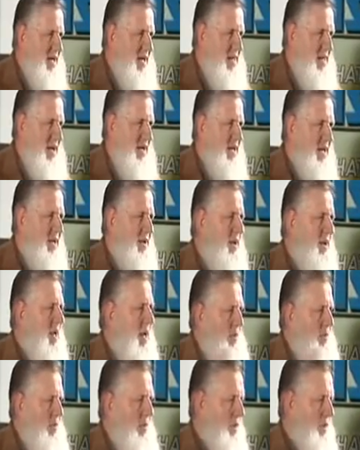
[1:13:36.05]
lakana
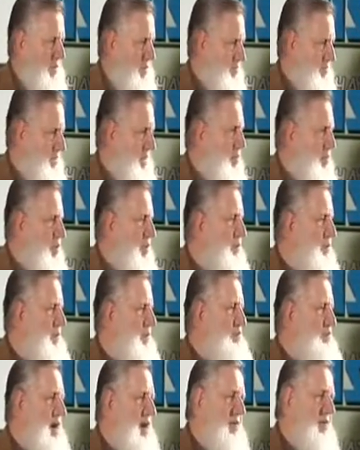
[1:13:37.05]
khayra lakum, it would have
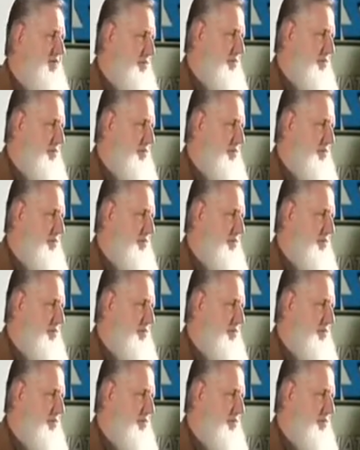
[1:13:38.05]
been better for